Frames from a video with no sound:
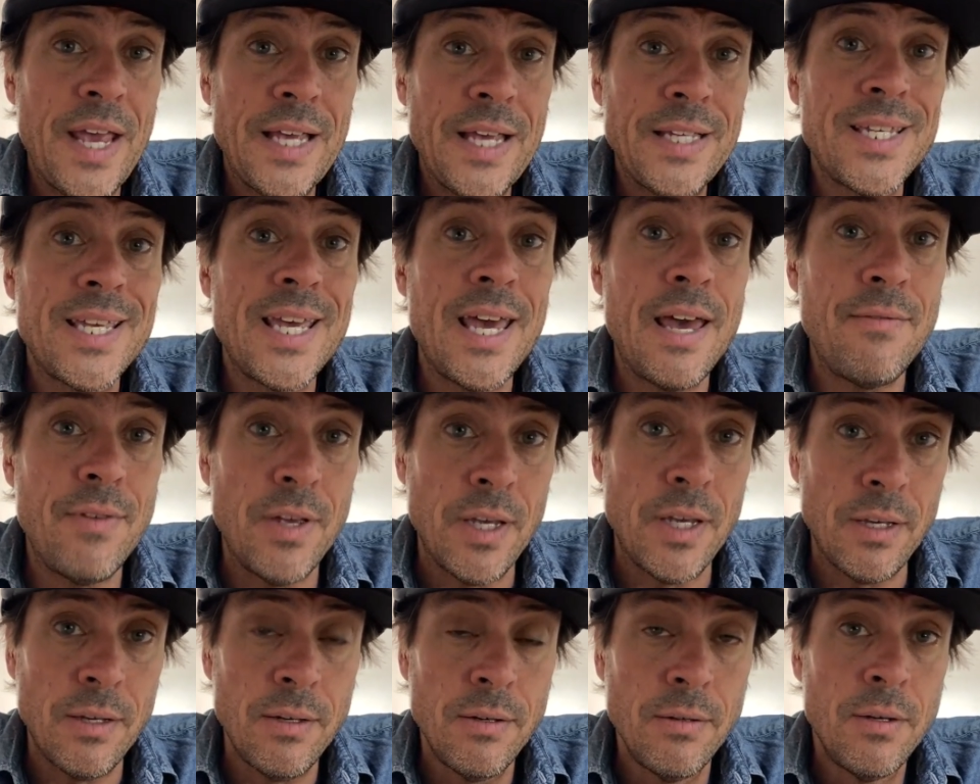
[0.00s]

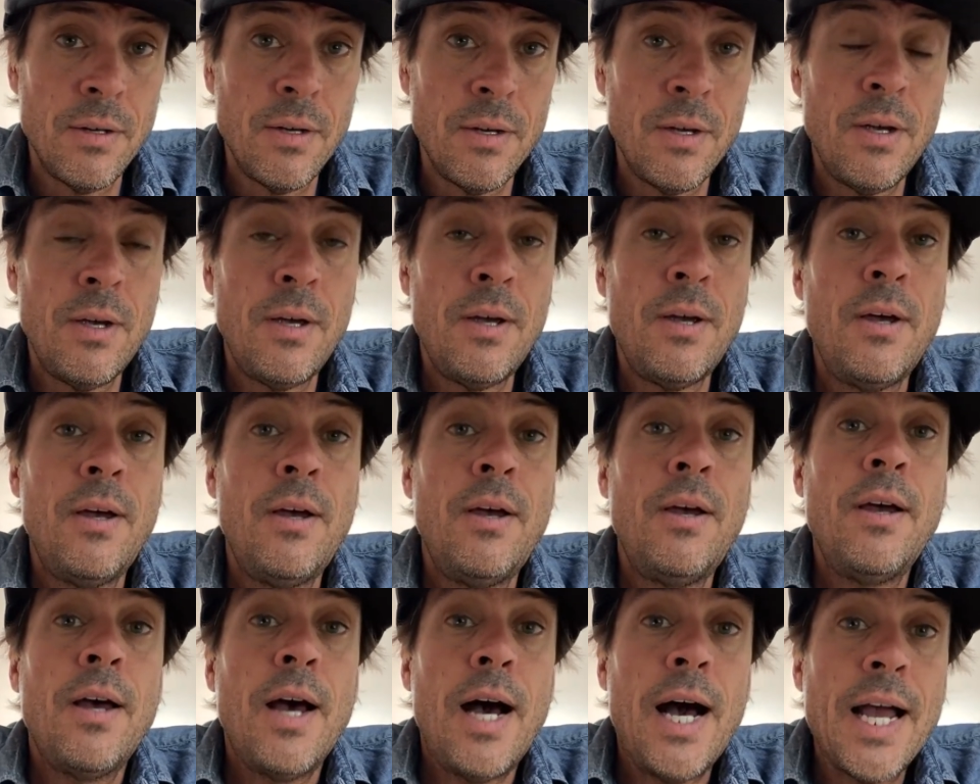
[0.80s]
Thanksgiving,
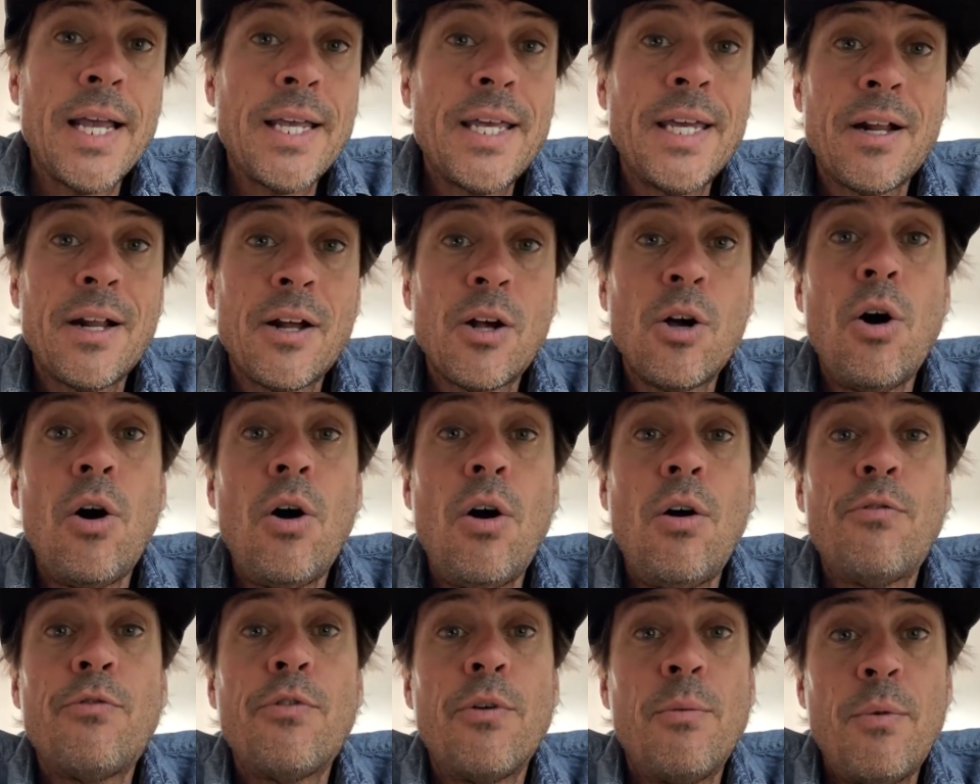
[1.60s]
I get a
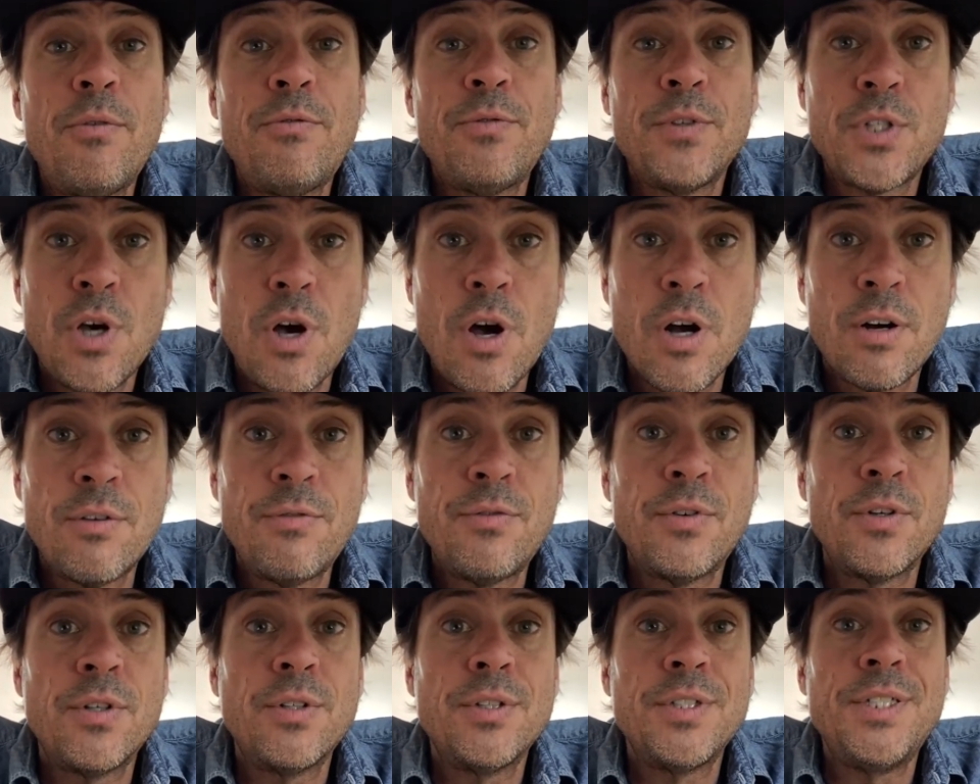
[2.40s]
call from a
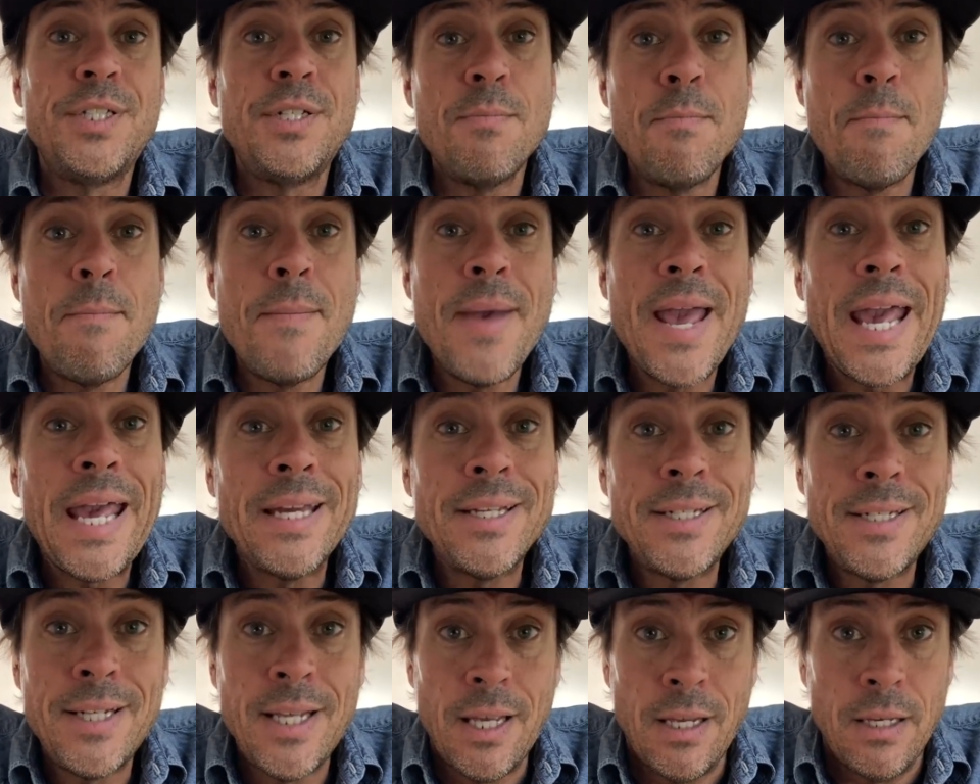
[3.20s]
photographer
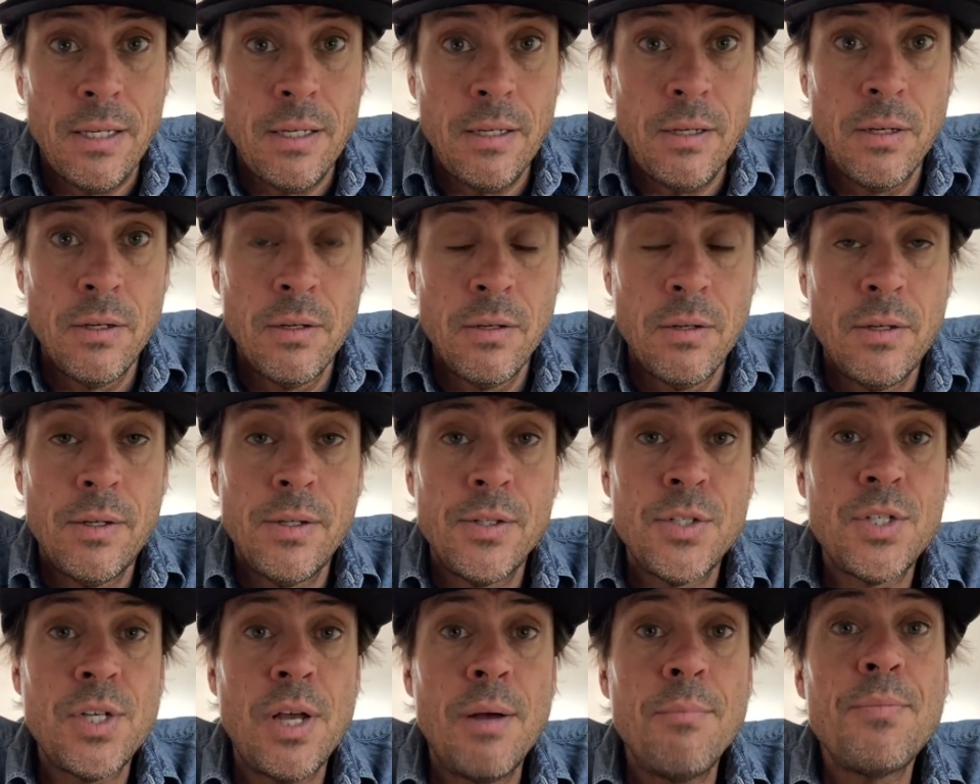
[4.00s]
demanding
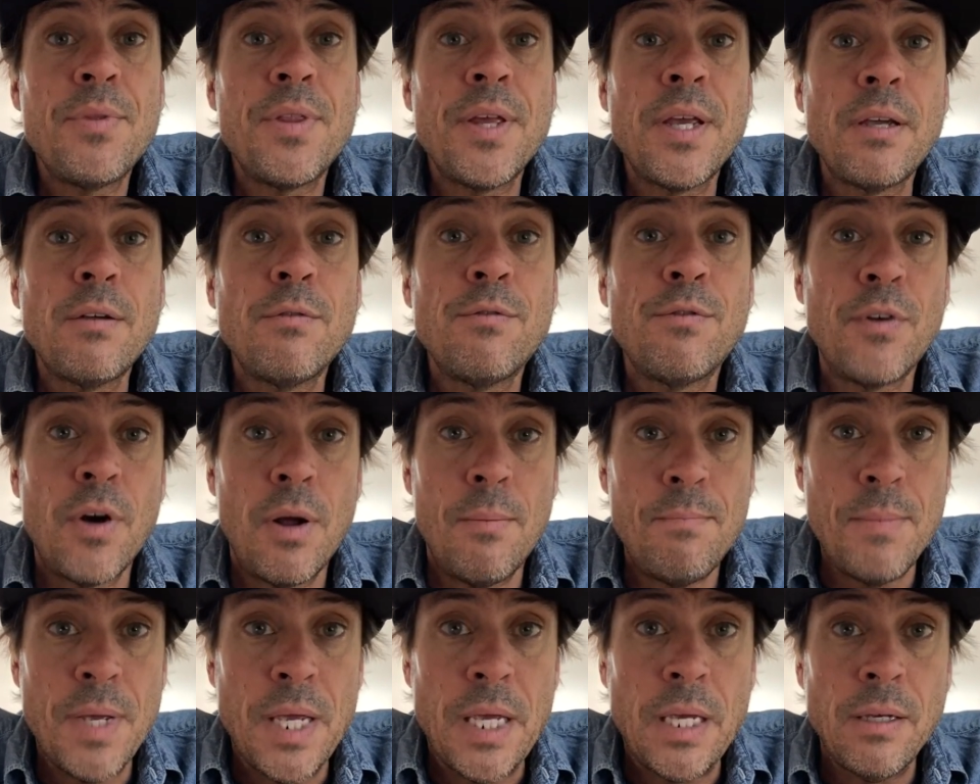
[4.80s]
something
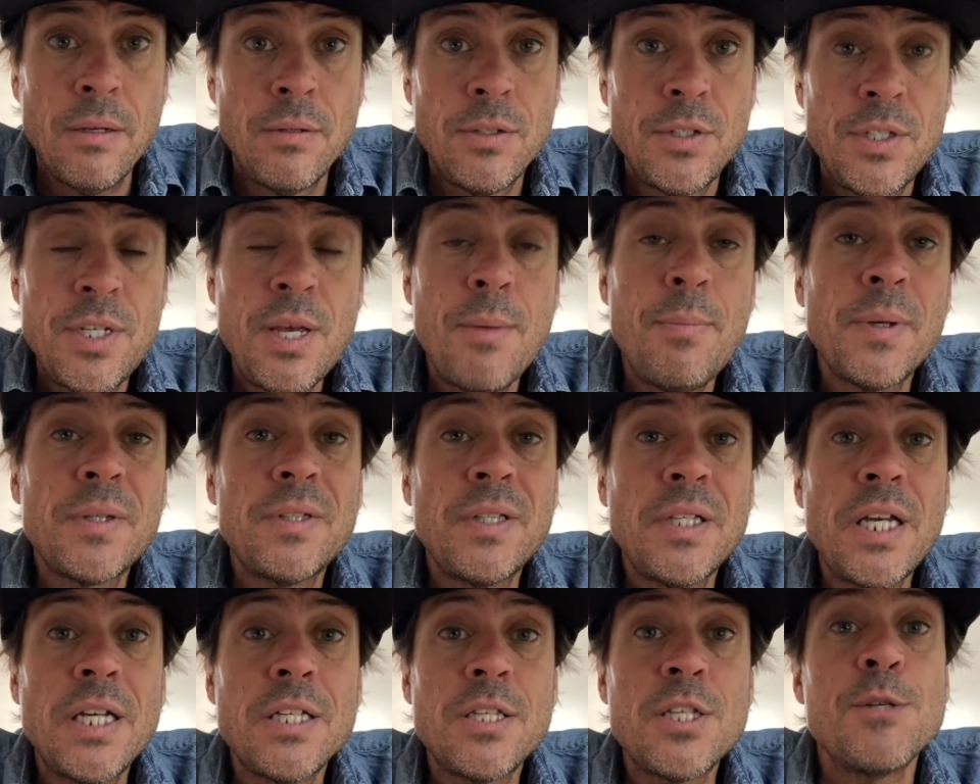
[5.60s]
from me.
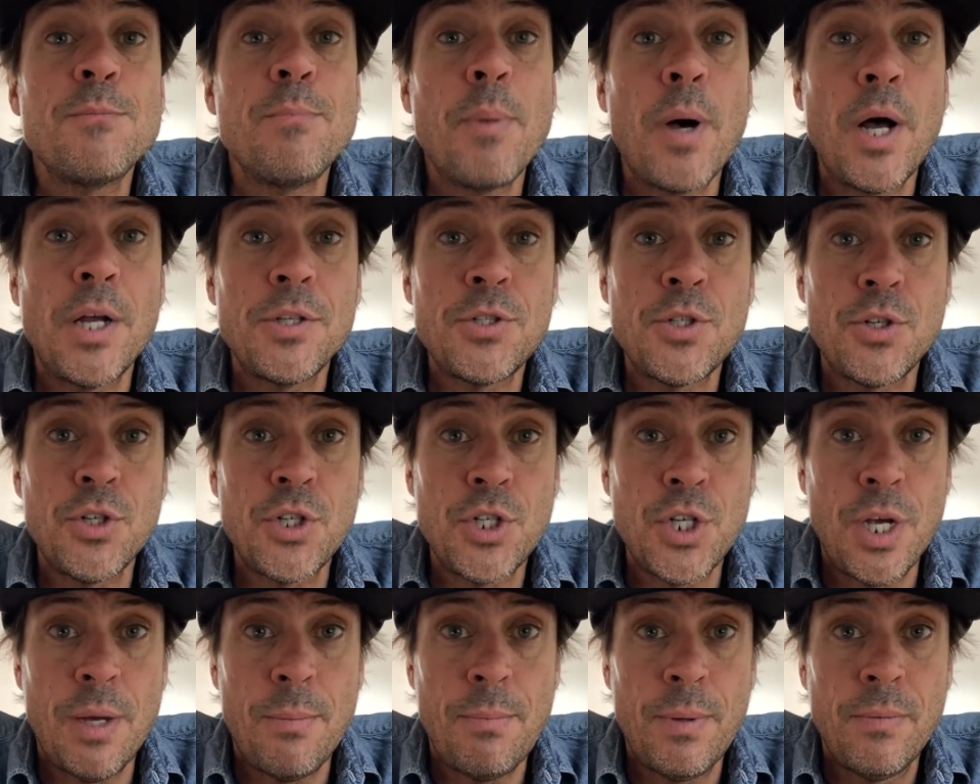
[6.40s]
Typically, it's
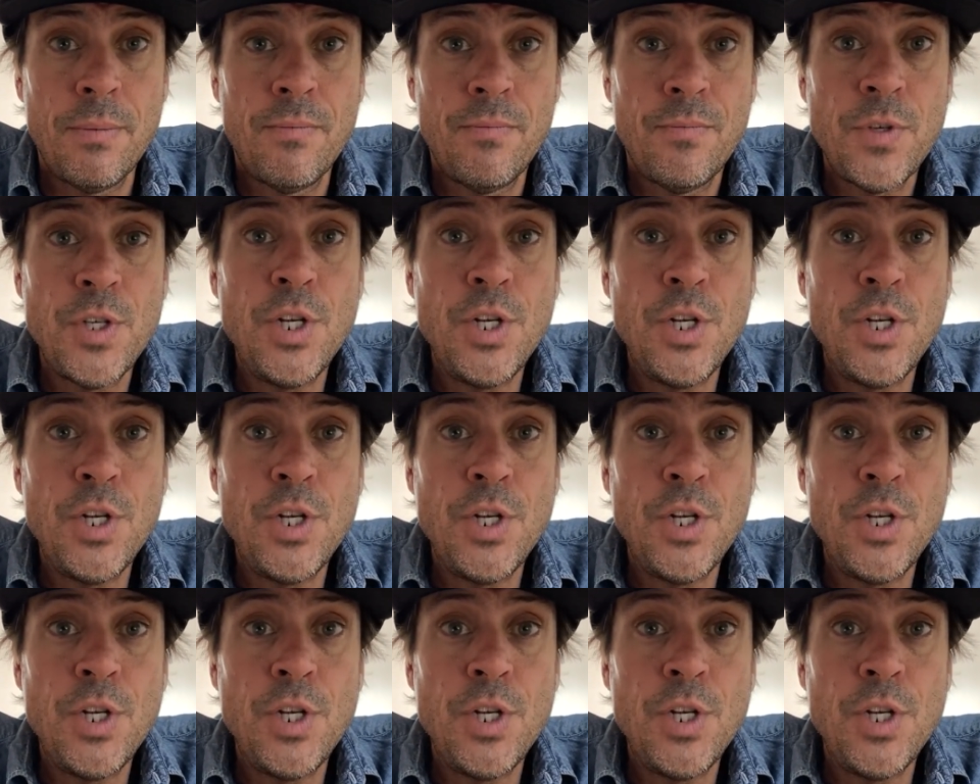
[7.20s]
sponsorship.